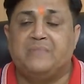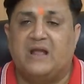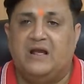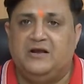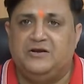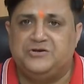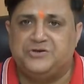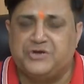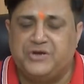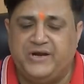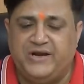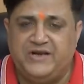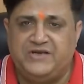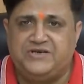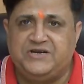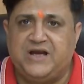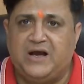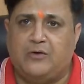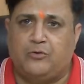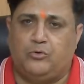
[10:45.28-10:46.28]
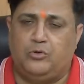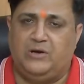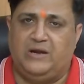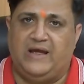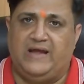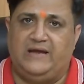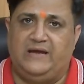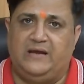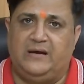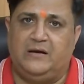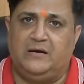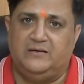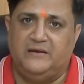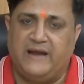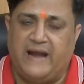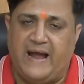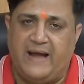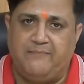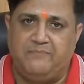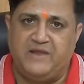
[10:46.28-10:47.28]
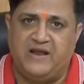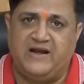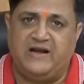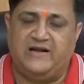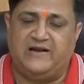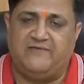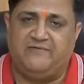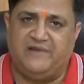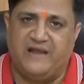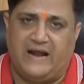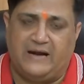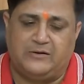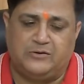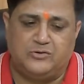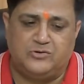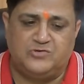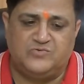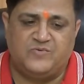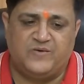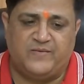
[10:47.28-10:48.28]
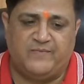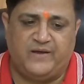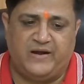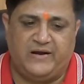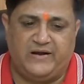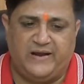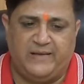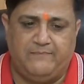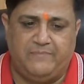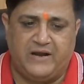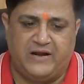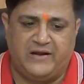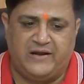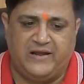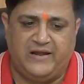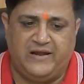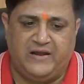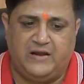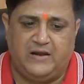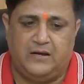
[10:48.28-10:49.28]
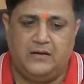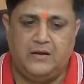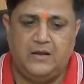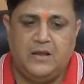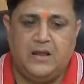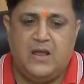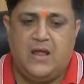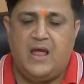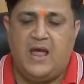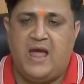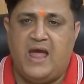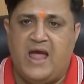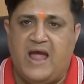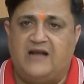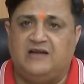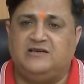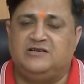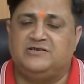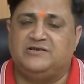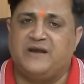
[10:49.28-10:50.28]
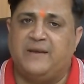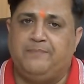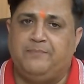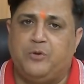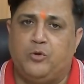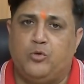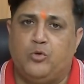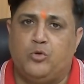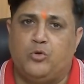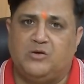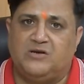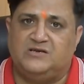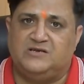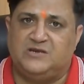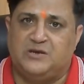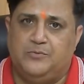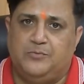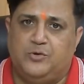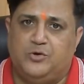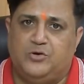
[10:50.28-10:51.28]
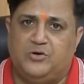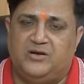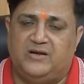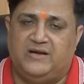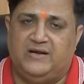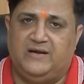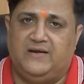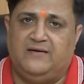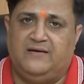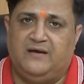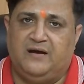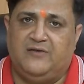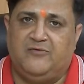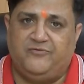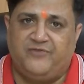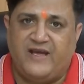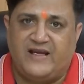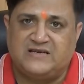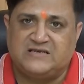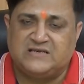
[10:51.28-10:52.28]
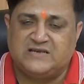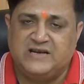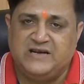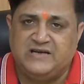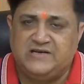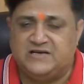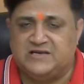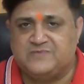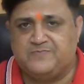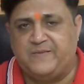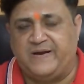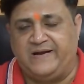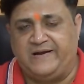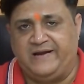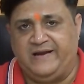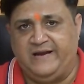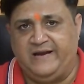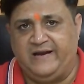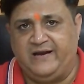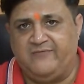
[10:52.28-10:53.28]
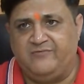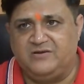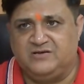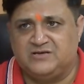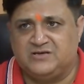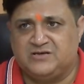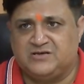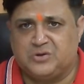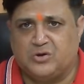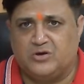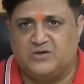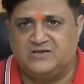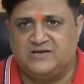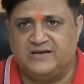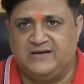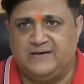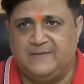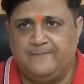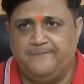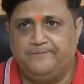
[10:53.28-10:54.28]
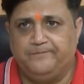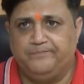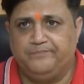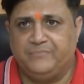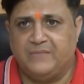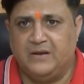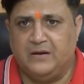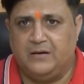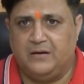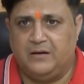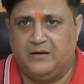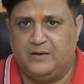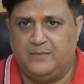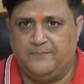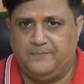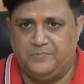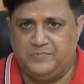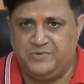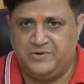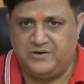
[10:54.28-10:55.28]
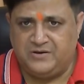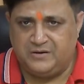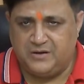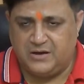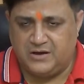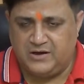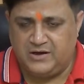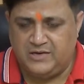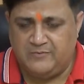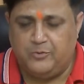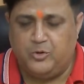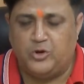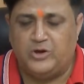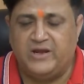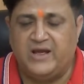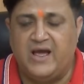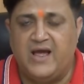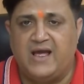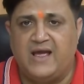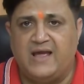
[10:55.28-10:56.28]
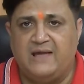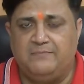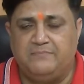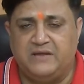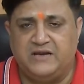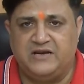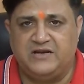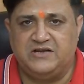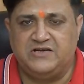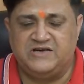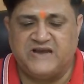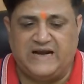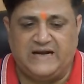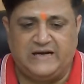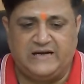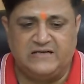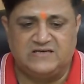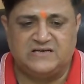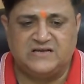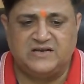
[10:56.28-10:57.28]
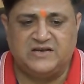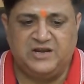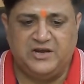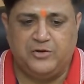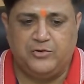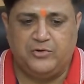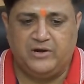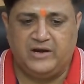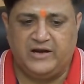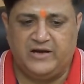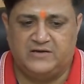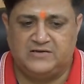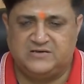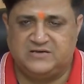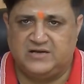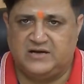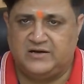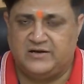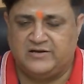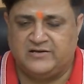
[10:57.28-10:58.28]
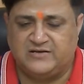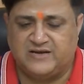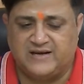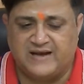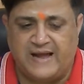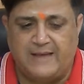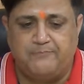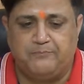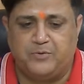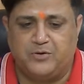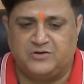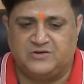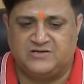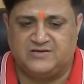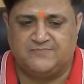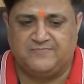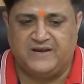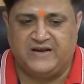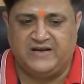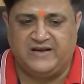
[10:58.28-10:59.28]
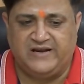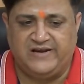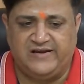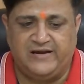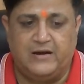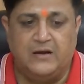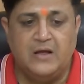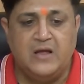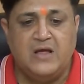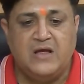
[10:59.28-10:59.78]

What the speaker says: Escherichia coli, a gram-negative lactose fermenting bacteria, and Streptococcus pneumoniae, a fastidious bacteria which is causing pneumonia and meningitis in neonates. It is a gram-positive bacteria.